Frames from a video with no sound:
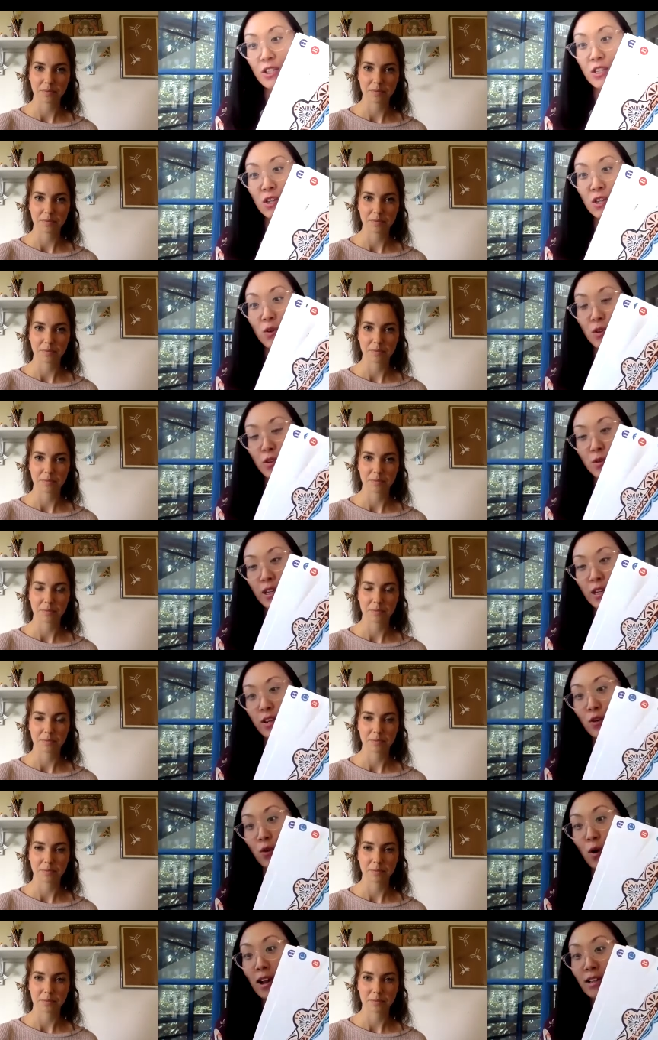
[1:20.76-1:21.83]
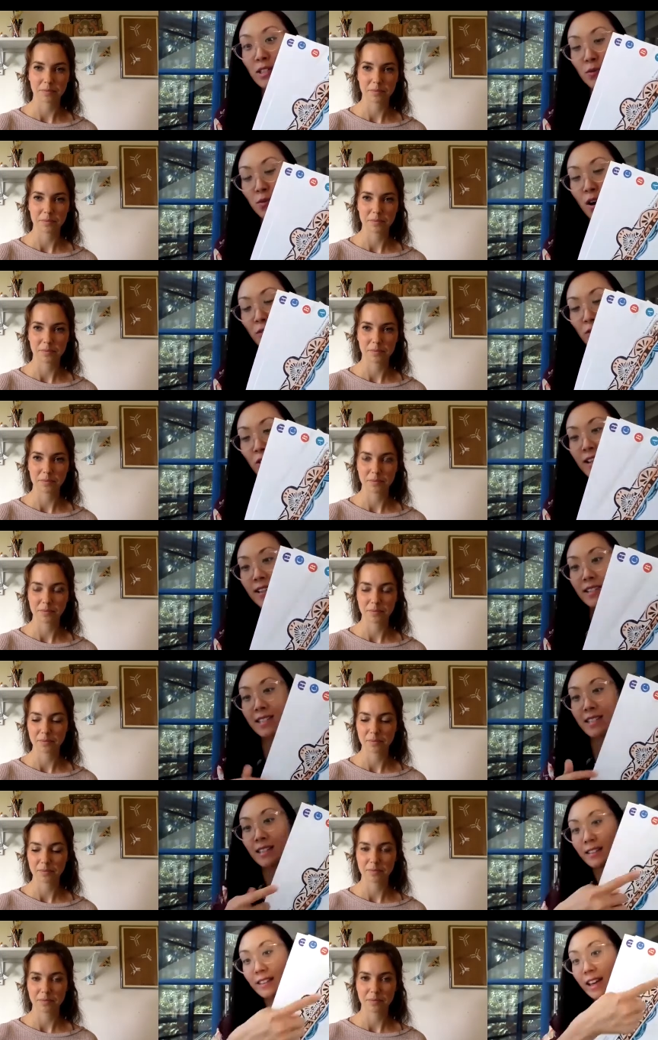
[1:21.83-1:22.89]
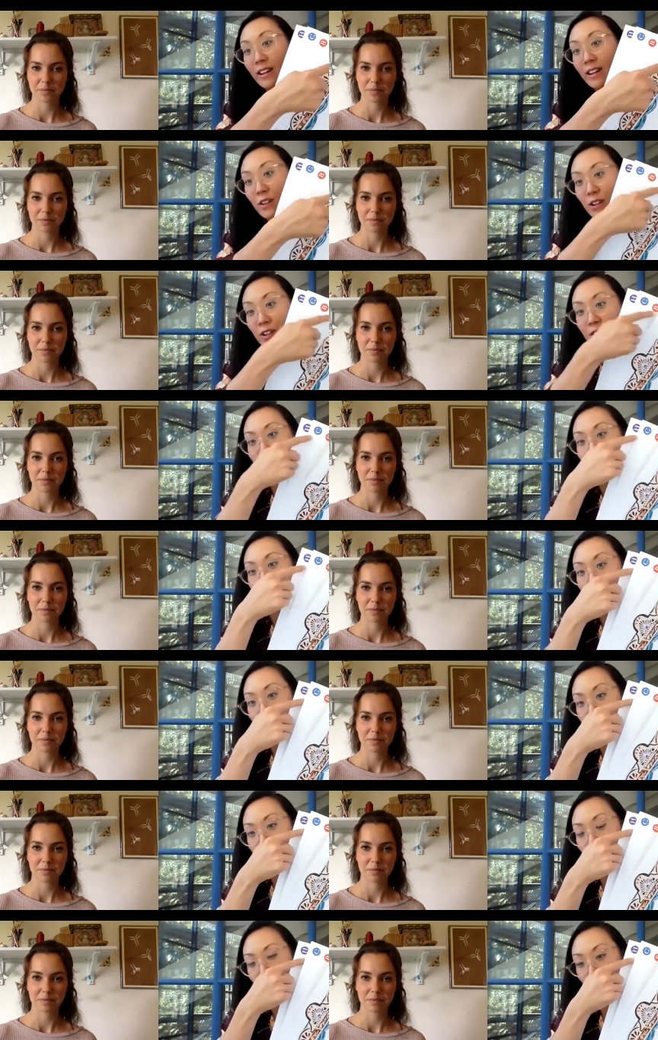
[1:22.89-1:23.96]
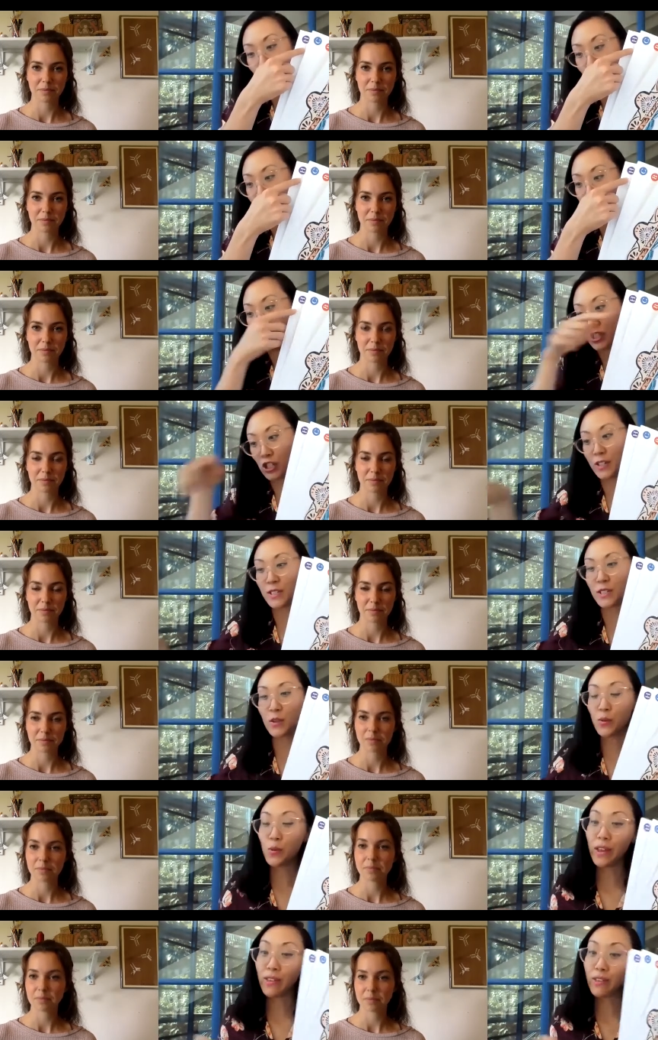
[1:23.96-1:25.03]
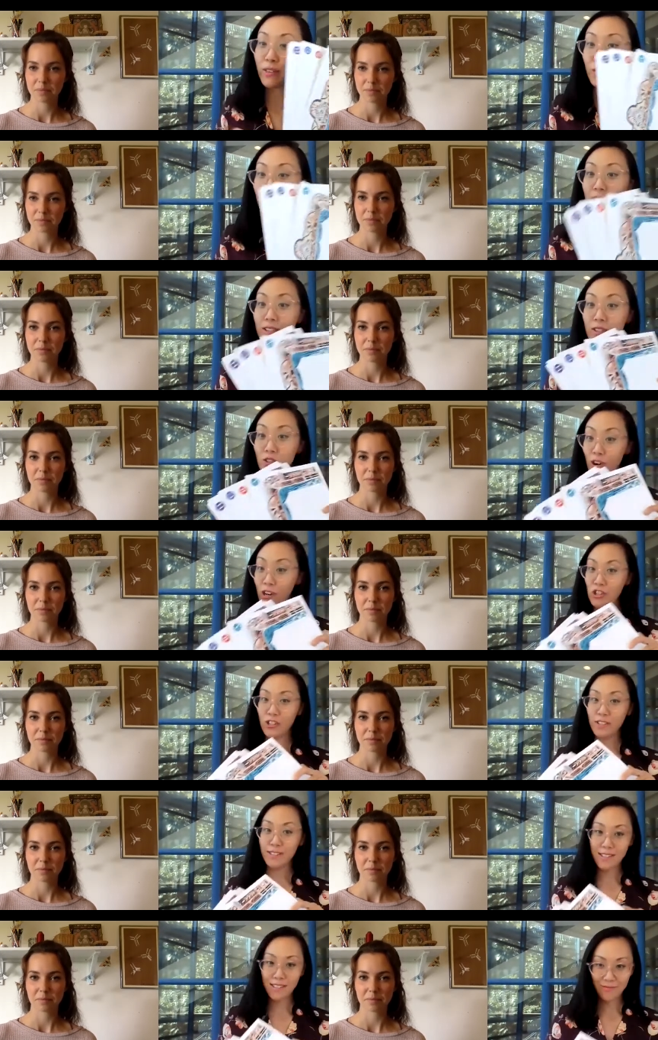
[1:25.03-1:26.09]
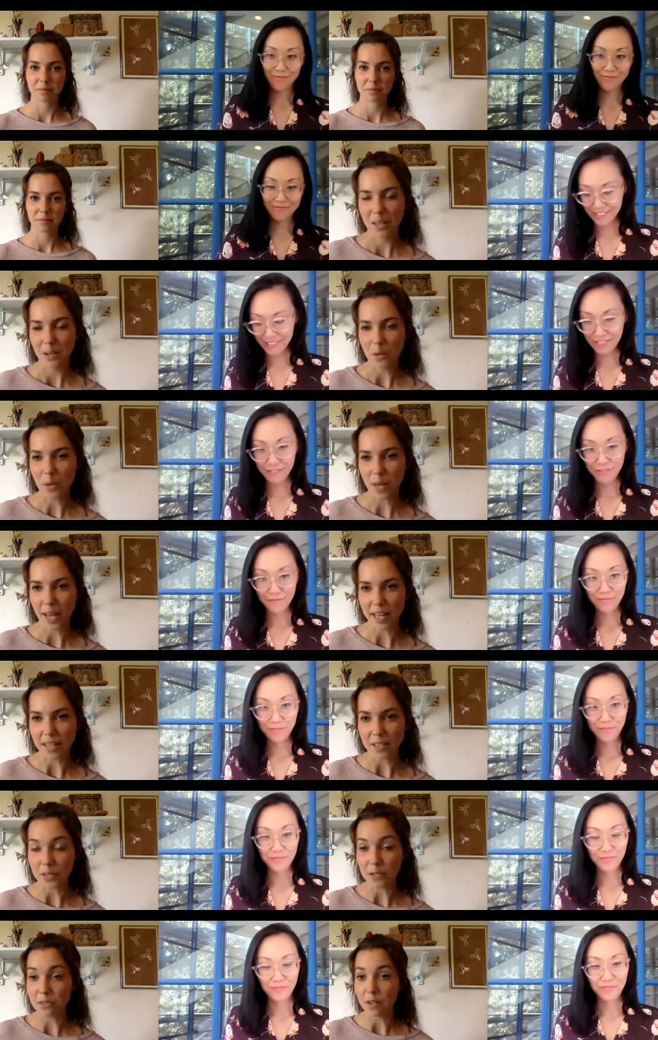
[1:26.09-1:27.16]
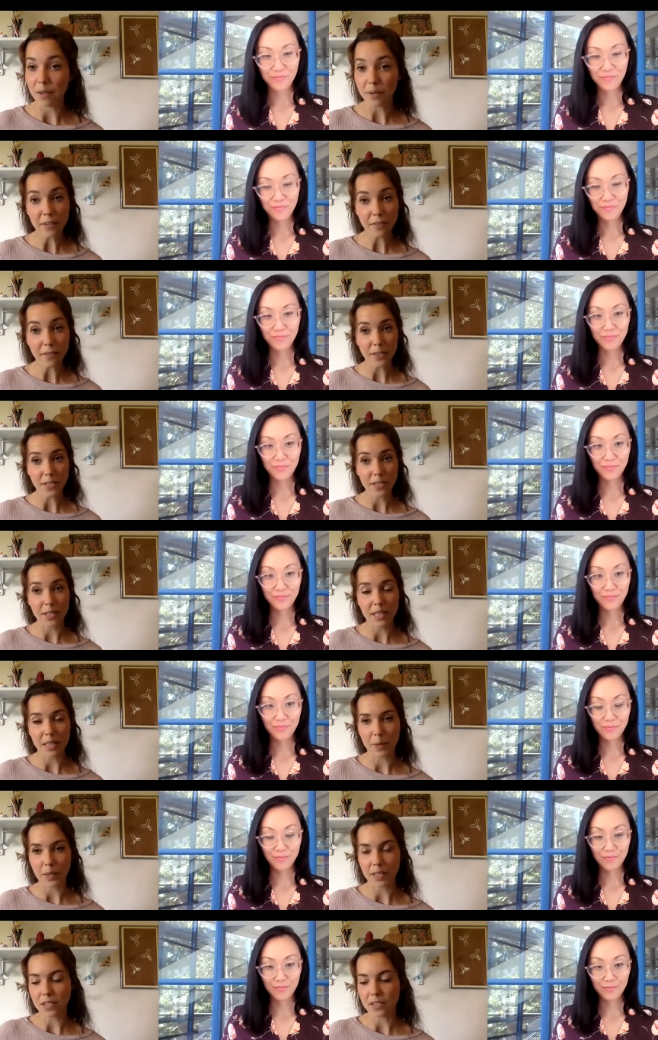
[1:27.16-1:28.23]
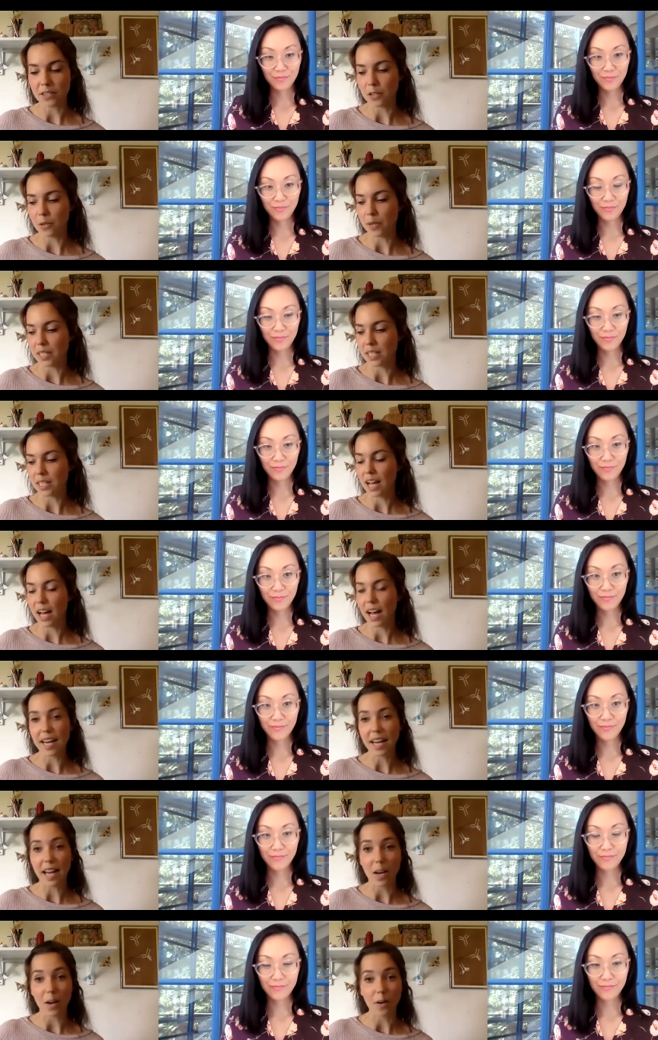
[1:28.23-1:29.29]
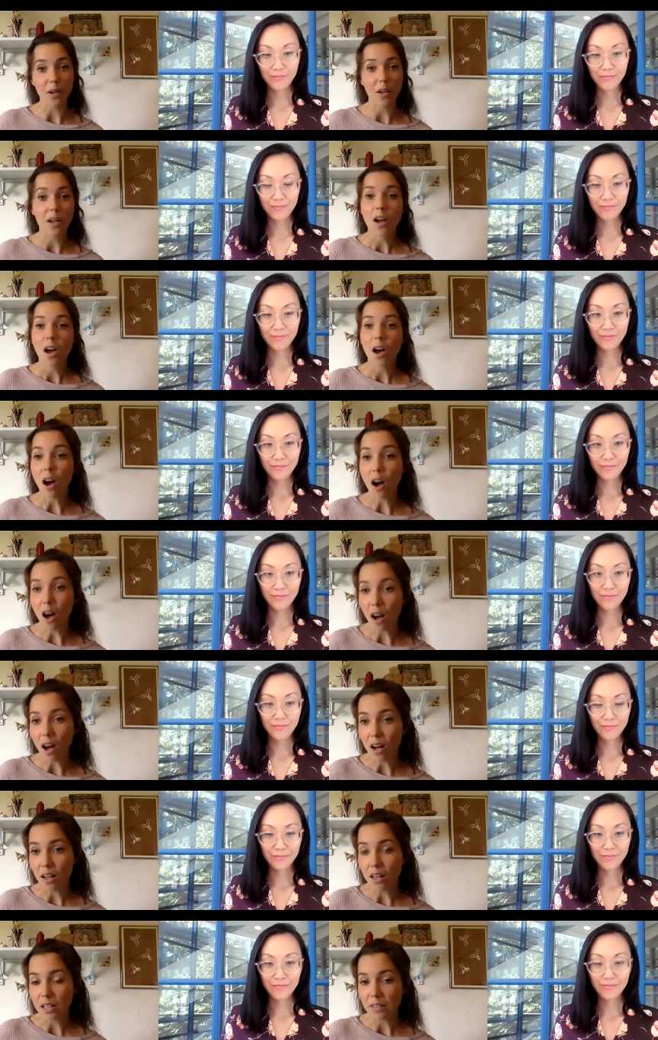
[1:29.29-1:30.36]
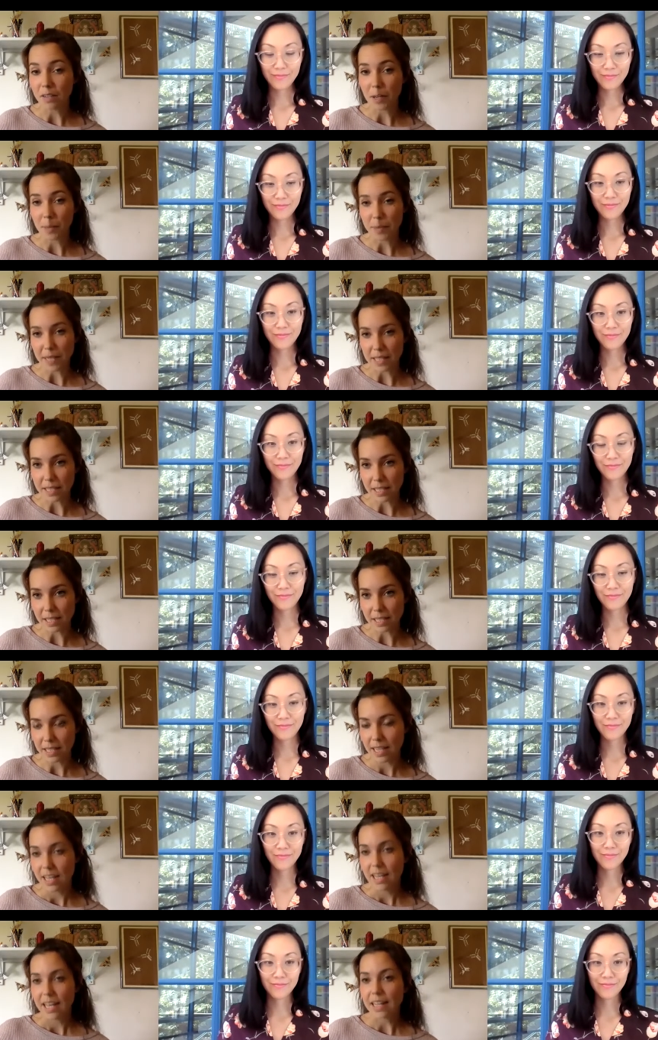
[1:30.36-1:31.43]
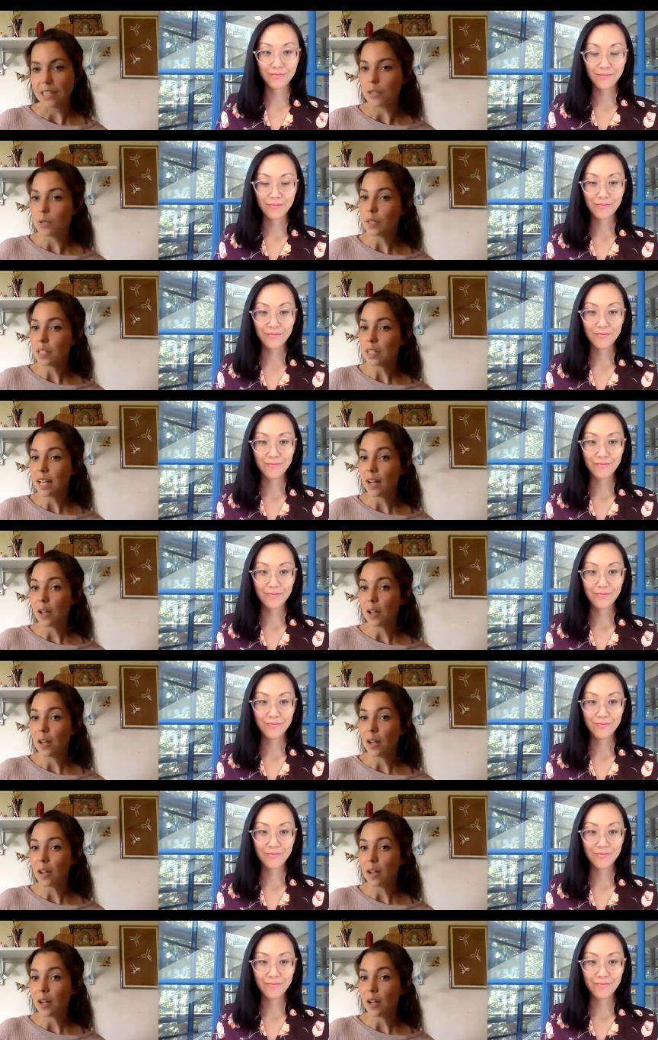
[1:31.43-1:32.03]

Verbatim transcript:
Speaker 1: so you can cross-reference the letters on your pages with your instructions.
Speaker 2: Okay, so the very first thing that we're gonna do is cut out all of our pieces. And you can tell